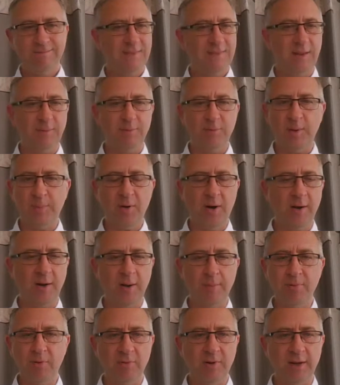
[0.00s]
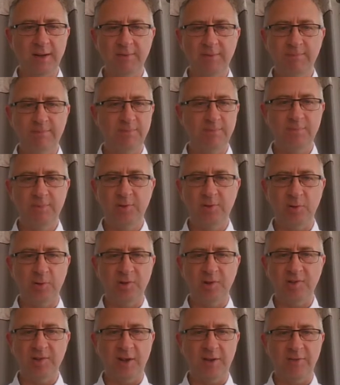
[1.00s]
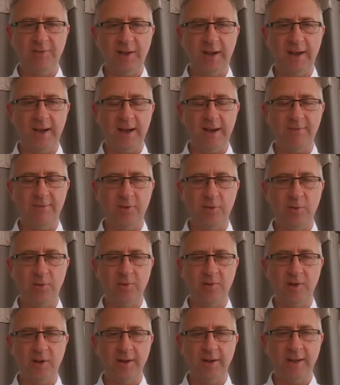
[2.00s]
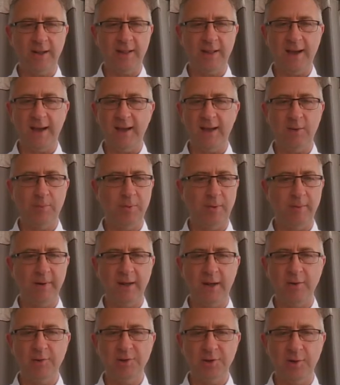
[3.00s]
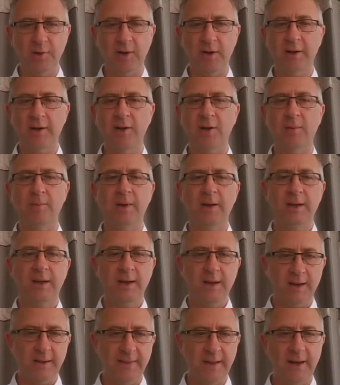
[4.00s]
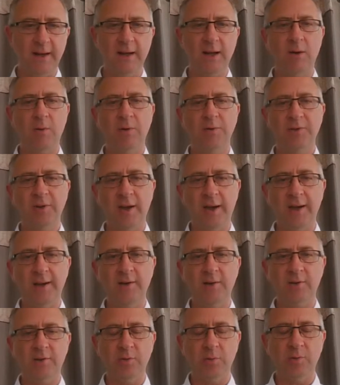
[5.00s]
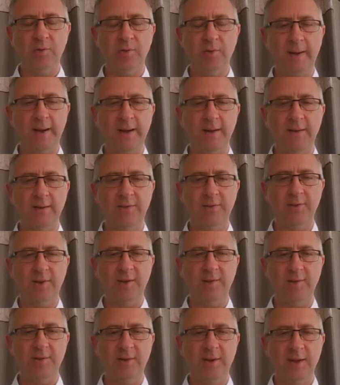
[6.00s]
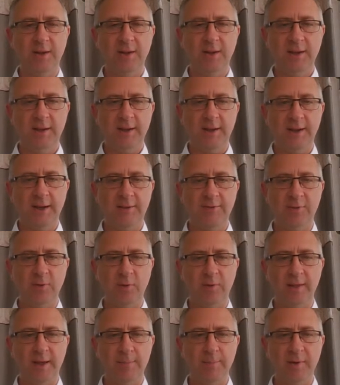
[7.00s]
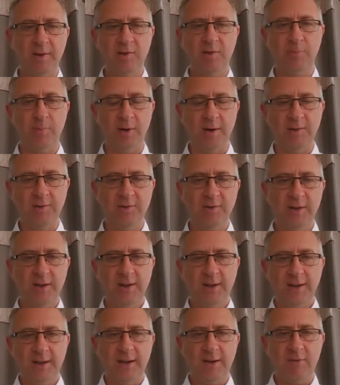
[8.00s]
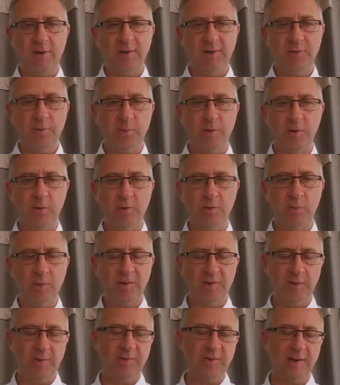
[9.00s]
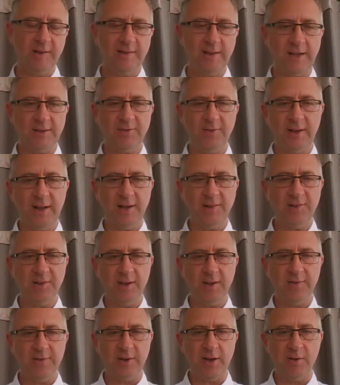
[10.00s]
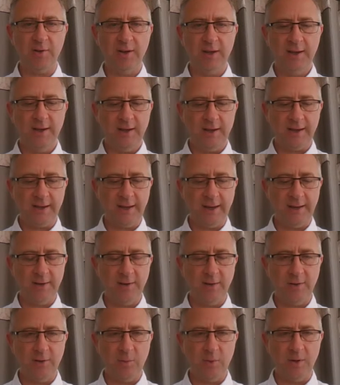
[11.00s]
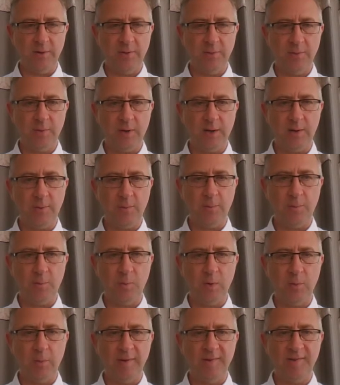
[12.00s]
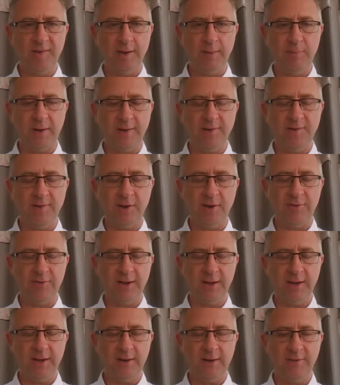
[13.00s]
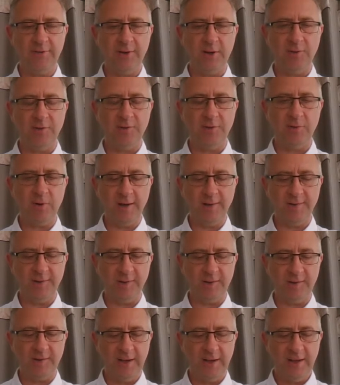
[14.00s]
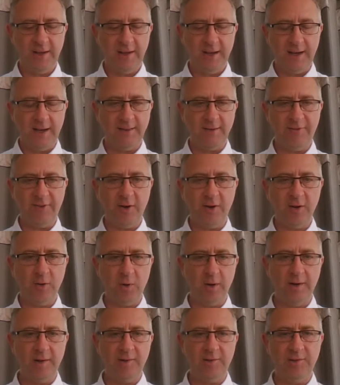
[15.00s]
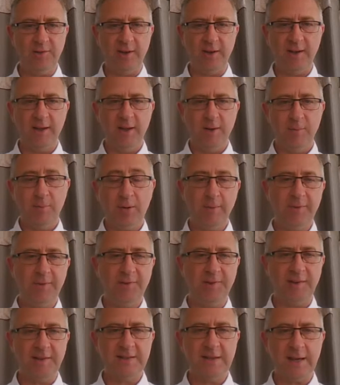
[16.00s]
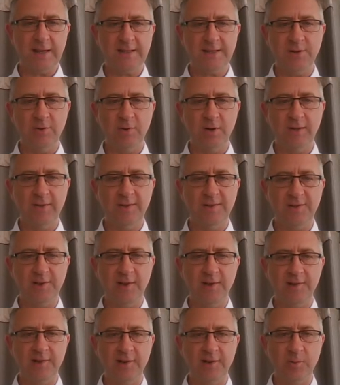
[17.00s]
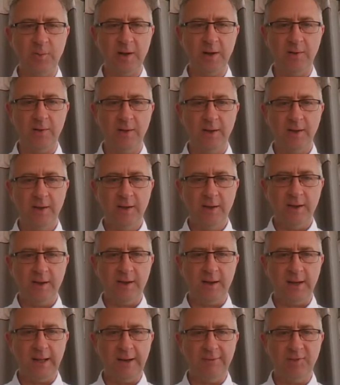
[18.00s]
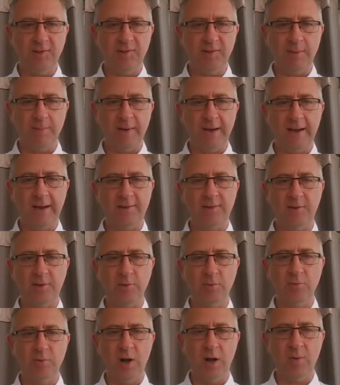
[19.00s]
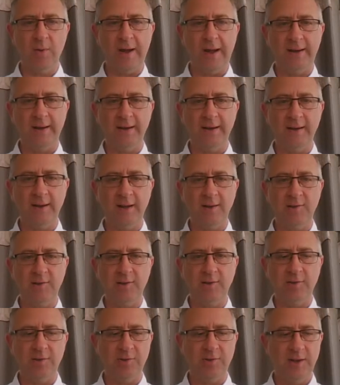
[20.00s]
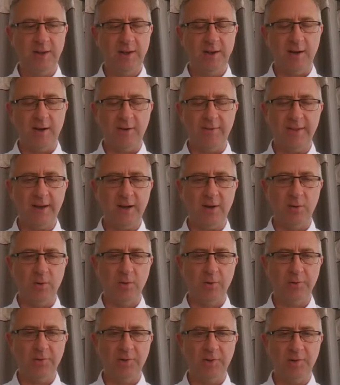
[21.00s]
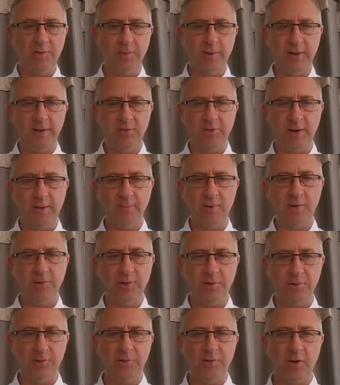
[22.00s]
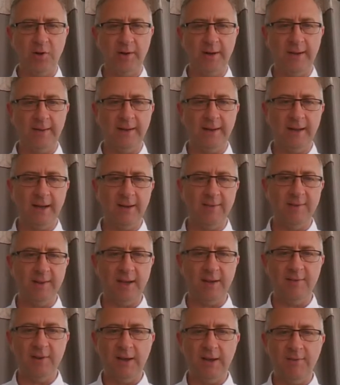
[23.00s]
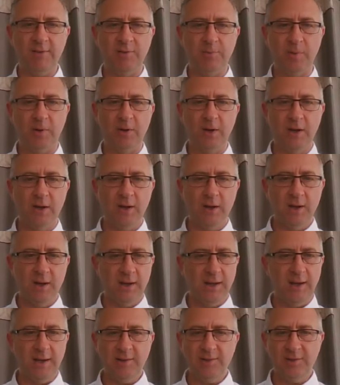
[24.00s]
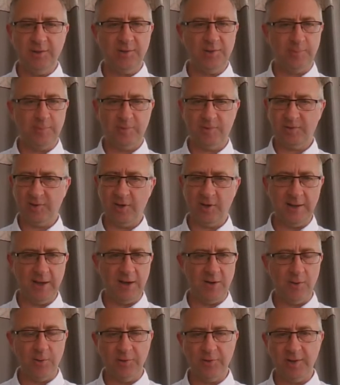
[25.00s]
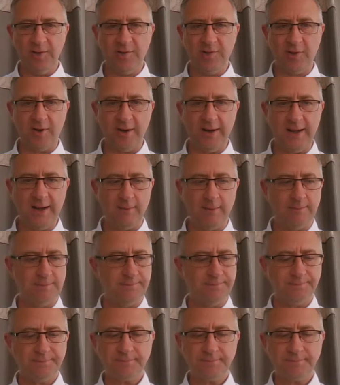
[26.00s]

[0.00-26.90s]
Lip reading: The programme book really sorts itself out for a horse like that. He'll probably go July Cup, and then they go on to Haydock towards the back end of the season for their big sprint race, of course, which was successful last year. So, again, another one we'll be seeing plenty of in future races. And the final one is probably the success story of the season as well. I have to tip my hat to Rohan and connections of that horse. Used to be trained by George Scott, now in the care of David Evans, but he's just turned that horse inside out.